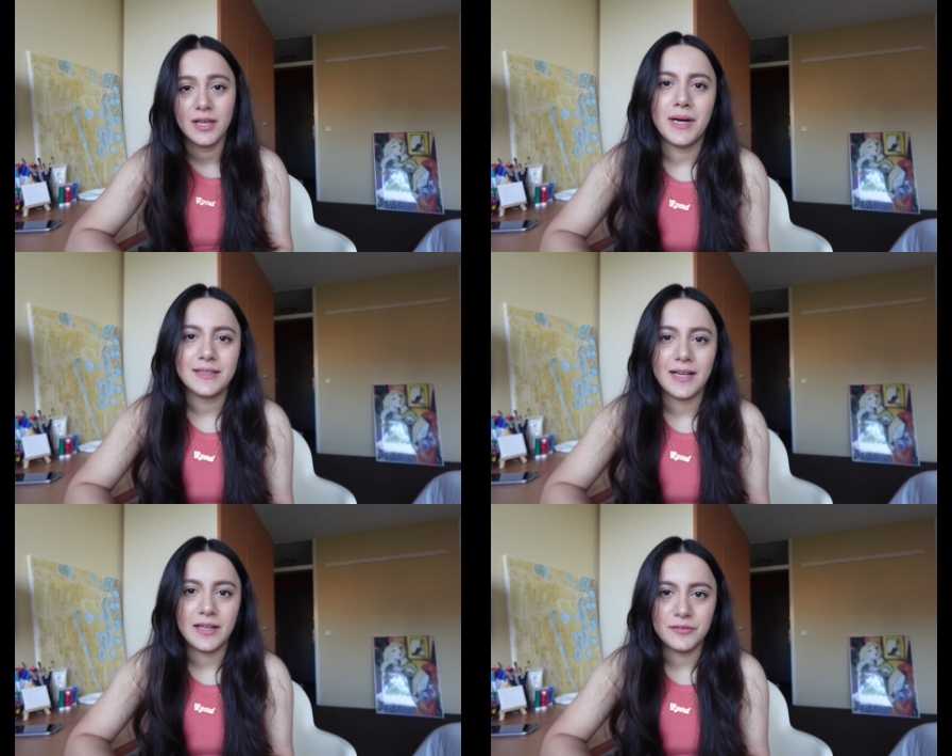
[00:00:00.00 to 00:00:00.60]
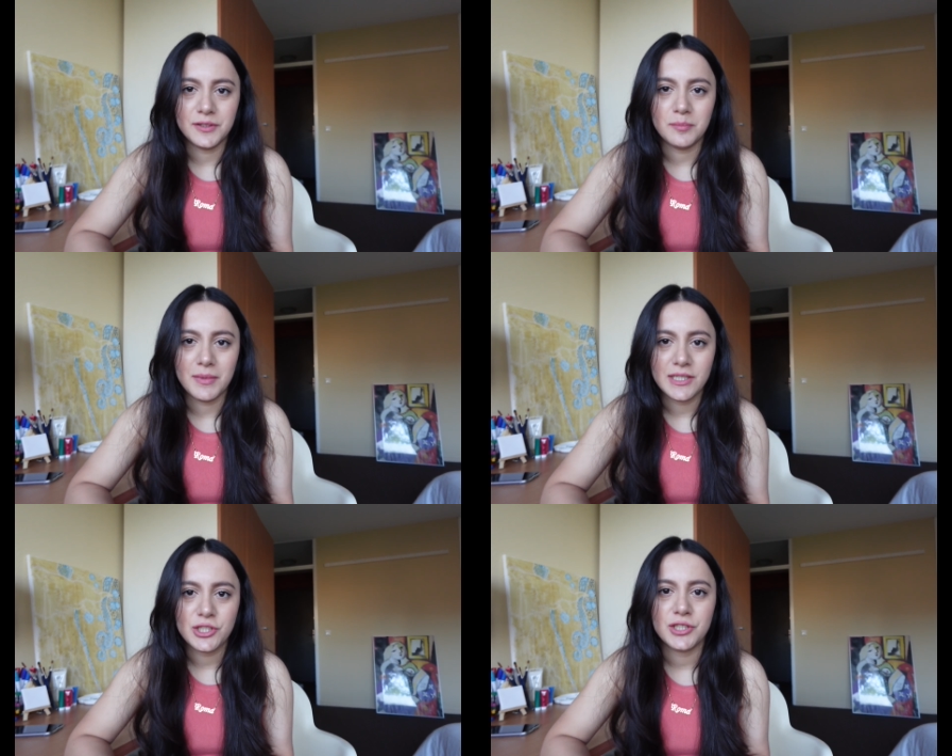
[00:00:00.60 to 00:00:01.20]
But I will
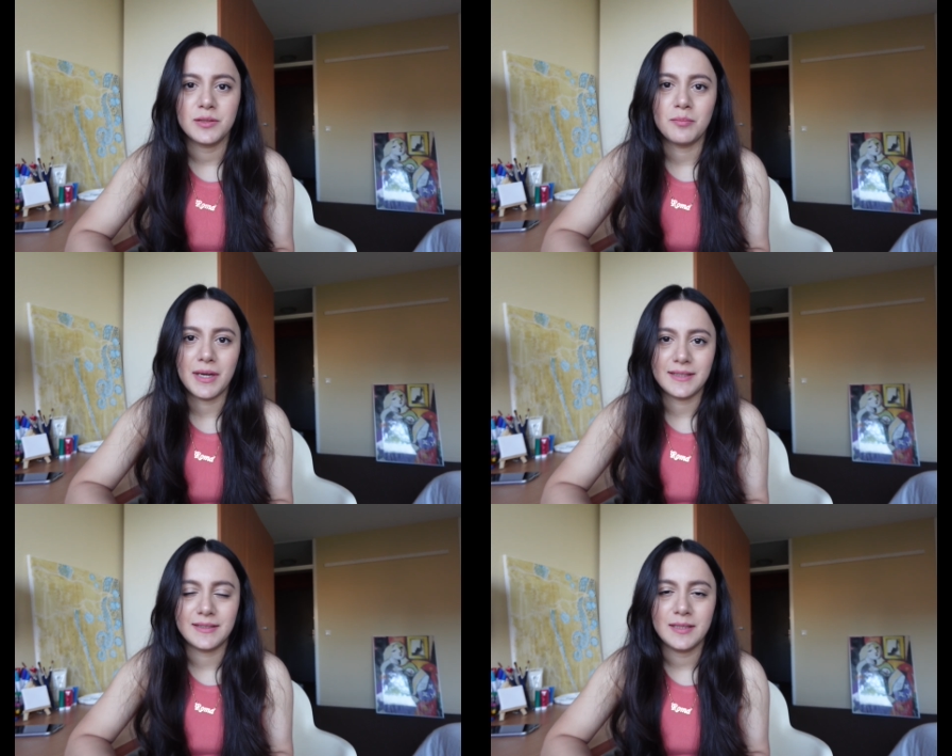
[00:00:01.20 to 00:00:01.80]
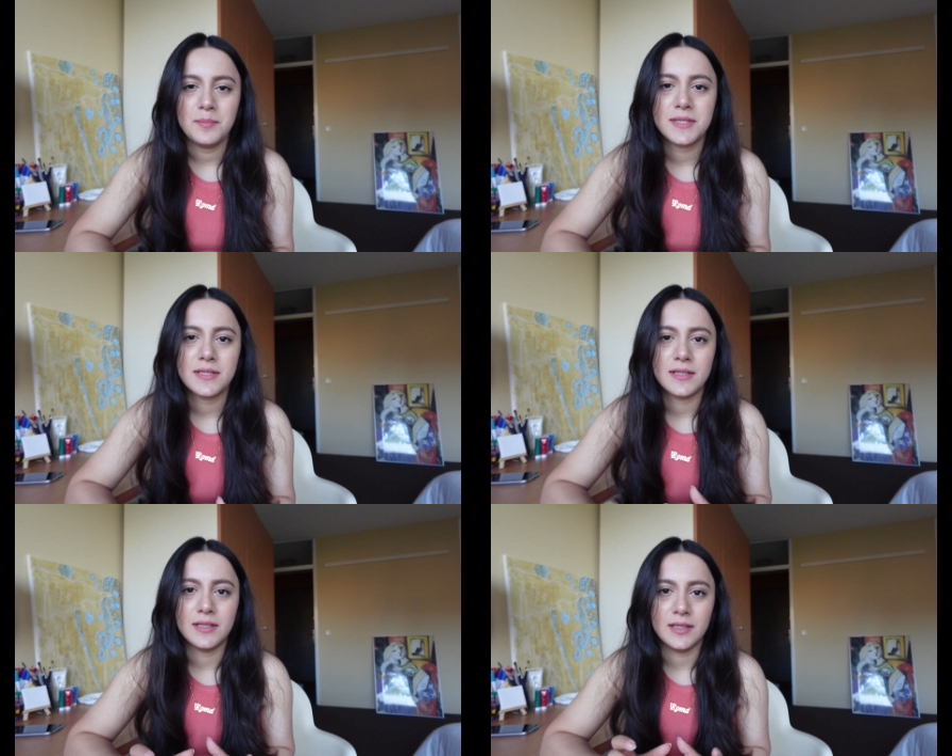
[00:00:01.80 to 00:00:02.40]
mention my
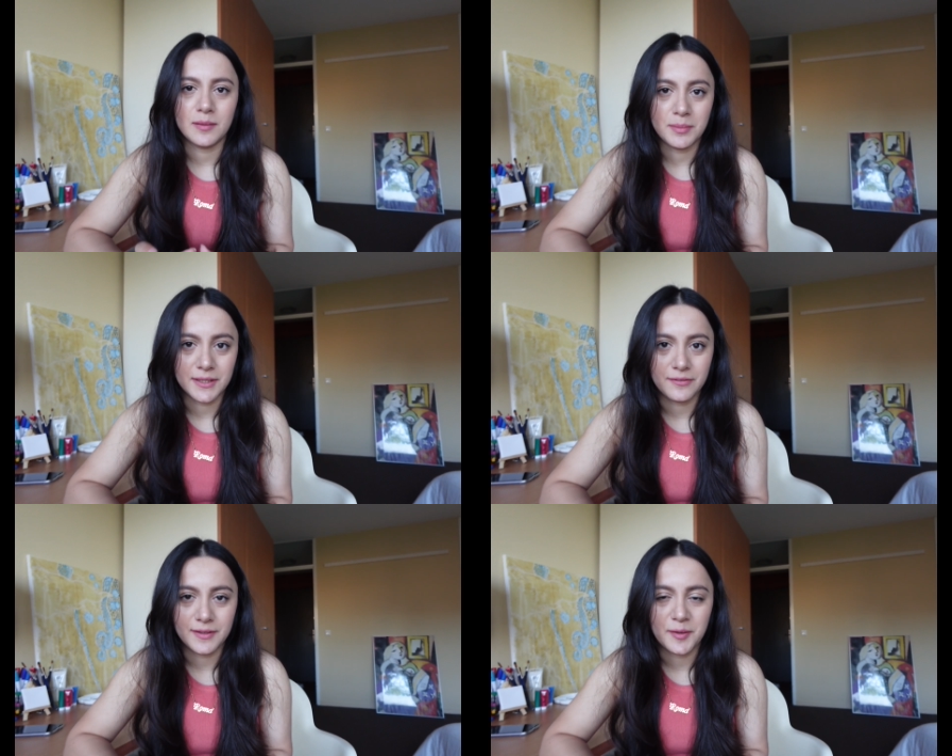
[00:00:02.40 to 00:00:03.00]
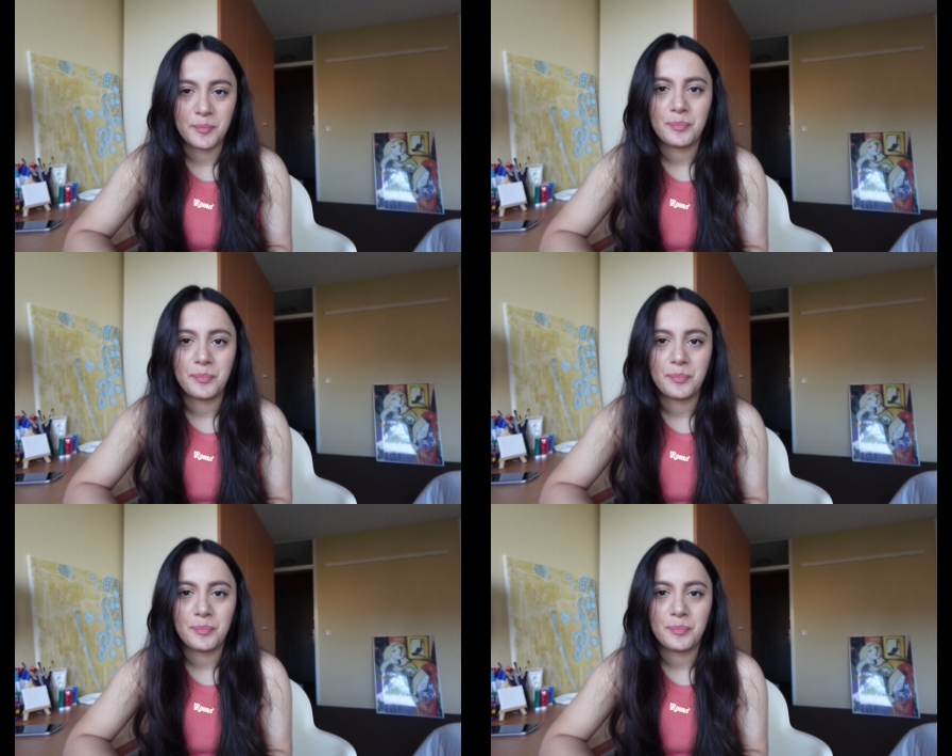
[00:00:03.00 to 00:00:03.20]
tips uh, briefly.